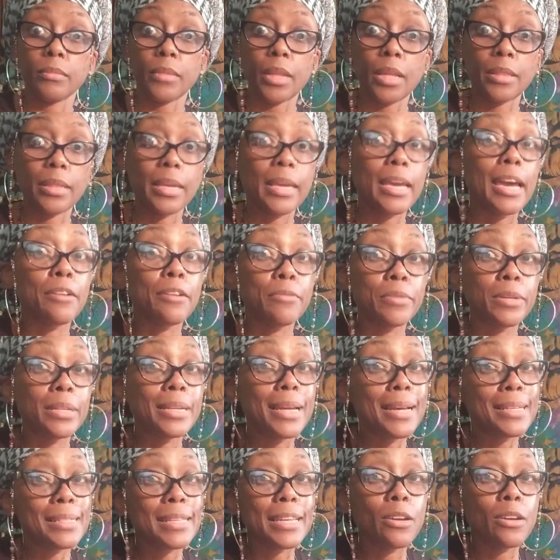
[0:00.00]
They got to
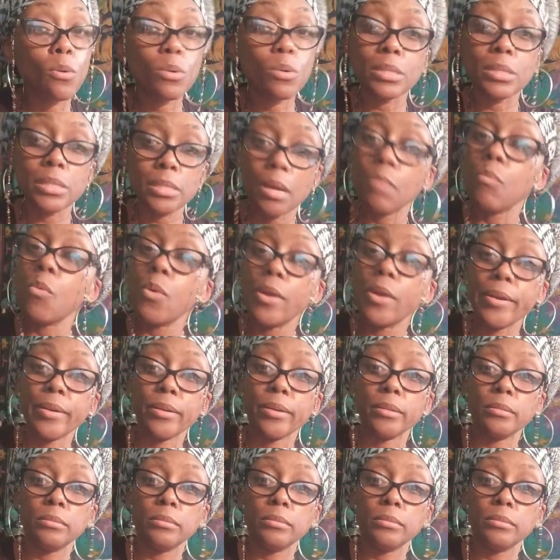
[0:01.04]
realize they're going somewhere.